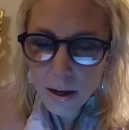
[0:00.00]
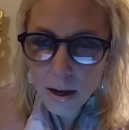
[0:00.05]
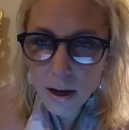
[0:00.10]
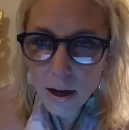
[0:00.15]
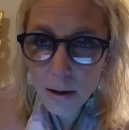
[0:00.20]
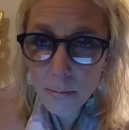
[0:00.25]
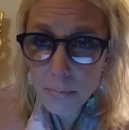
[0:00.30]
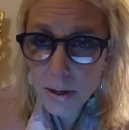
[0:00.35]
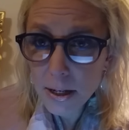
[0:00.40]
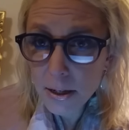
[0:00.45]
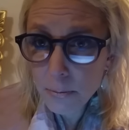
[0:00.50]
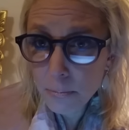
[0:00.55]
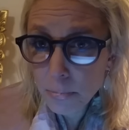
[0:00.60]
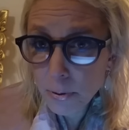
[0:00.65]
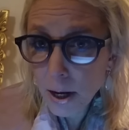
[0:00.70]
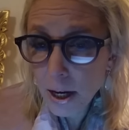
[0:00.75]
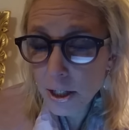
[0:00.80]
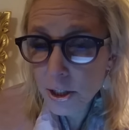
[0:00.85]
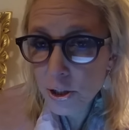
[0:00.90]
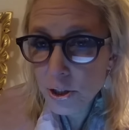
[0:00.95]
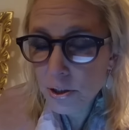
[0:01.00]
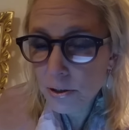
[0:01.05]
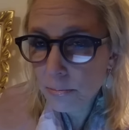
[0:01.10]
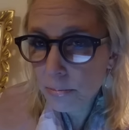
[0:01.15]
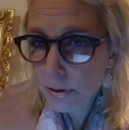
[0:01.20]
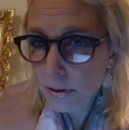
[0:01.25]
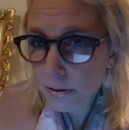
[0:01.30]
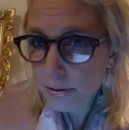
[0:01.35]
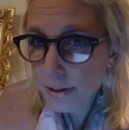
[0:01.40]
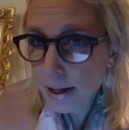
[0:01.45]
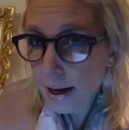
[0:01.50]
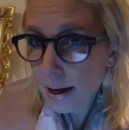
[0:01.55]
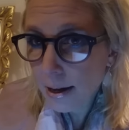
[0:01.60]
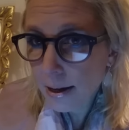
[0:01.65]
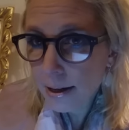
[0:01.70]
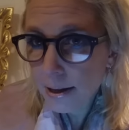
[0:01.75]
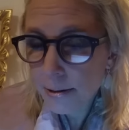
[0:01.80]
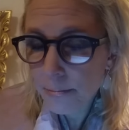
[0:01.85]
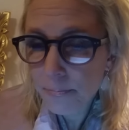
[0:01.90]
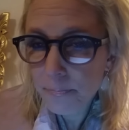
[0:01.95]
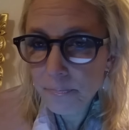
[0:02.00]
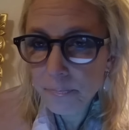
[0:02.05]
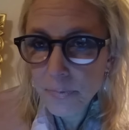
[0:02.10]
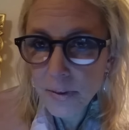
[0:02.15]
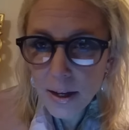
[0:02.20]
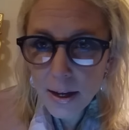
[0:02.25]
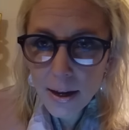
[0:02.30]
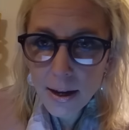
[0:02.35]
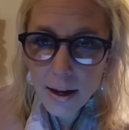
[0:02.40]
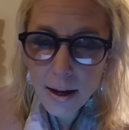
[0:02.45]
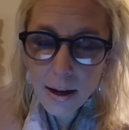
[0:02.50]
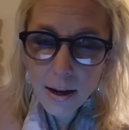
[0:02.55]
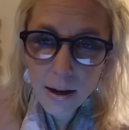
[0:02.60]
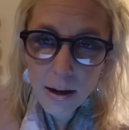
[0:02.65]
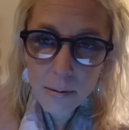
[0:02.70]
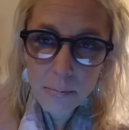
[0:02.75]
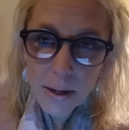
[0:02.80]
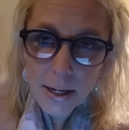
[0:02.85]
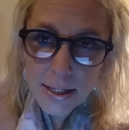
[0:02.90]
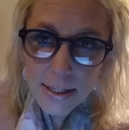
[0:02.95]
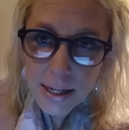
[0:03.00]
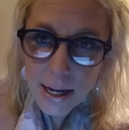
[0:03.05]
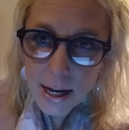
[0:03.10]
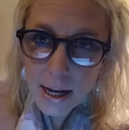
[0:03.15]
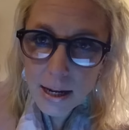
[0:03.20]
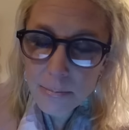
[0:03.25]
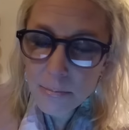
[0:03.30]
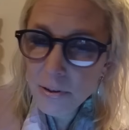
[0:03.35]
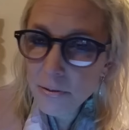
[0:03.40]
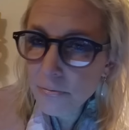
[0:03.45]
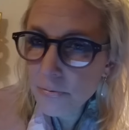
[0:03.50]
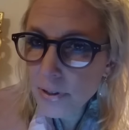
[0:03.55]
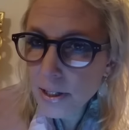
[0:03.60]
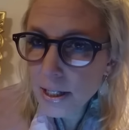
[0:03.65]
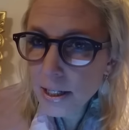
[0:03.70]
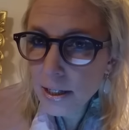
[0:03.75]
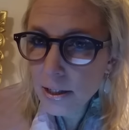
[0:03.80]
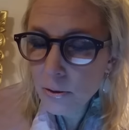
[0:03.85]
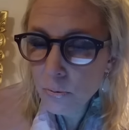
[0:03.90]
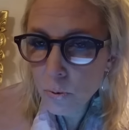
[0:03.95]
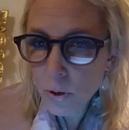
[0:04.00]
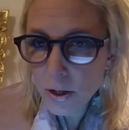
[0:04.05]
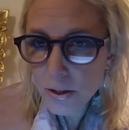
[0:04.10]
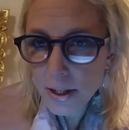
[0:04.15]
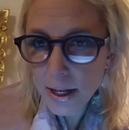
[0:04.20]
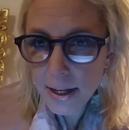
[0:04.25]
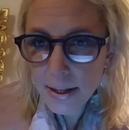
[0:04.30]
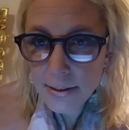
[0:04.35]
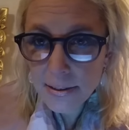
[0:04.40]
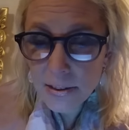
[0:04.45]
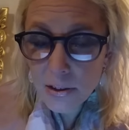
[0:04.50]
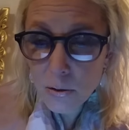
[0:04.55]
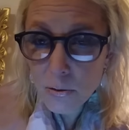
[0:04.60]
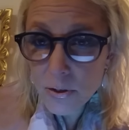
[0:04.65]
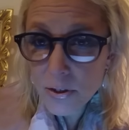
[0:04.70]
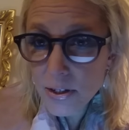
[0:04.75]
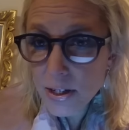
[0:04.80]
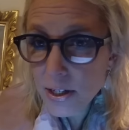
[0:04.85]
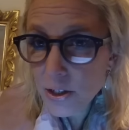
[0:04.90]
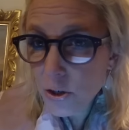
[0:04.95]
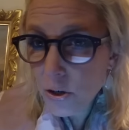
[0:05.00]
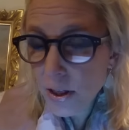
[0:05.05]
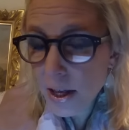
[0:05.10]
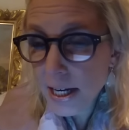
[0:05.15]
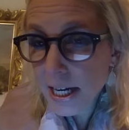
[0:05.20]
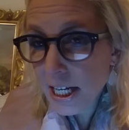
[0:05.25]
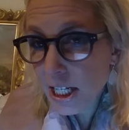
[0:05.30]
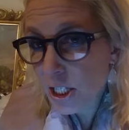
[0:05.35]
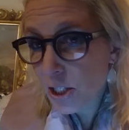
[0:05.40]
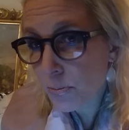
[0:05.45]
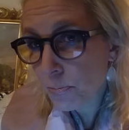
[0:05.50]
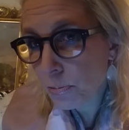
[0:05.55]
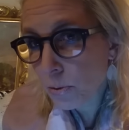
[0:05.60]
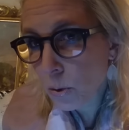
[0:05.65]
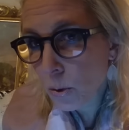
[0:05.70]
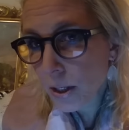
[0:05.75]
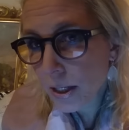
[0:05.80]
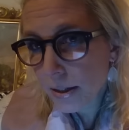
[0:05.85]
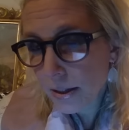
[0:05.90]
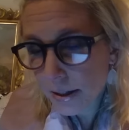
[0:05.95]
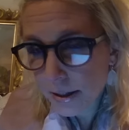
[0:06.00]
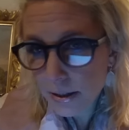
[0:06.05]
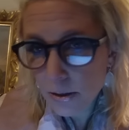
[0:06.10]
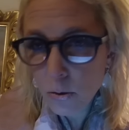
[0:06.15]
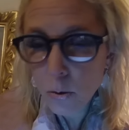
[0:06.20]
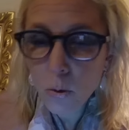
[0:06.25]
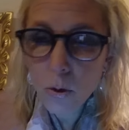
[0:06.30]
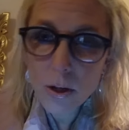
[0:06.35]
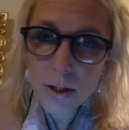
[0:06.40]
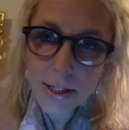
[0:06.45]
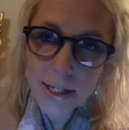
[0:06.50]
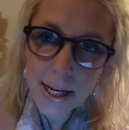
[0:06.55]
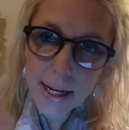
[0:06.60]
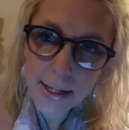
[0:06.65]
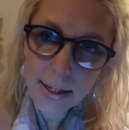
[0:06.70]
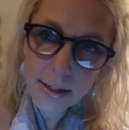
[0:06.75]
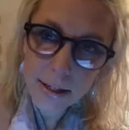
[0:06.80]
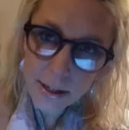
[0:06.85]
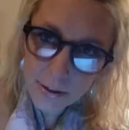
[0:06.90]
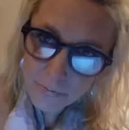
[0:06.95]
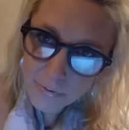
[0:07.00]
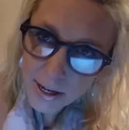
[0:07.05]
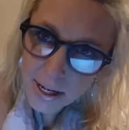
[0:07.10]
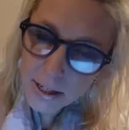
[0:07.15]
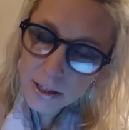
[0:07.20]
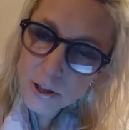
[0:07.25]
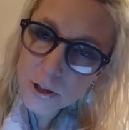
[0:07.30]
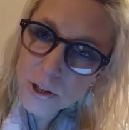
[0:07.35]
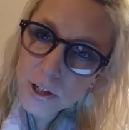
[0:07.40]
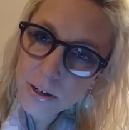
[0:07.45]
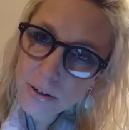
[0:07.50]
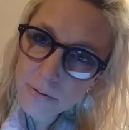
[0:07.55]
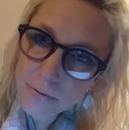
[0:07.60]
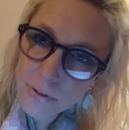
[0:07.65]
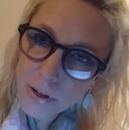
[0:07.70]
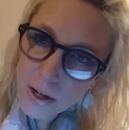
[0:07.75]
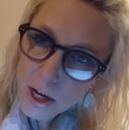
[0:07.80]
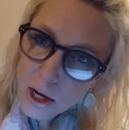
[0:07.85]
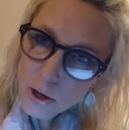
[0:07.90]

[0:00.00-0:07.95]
um, an impressionable time um, a time of need where then those needs are then exploited or taken advantage of.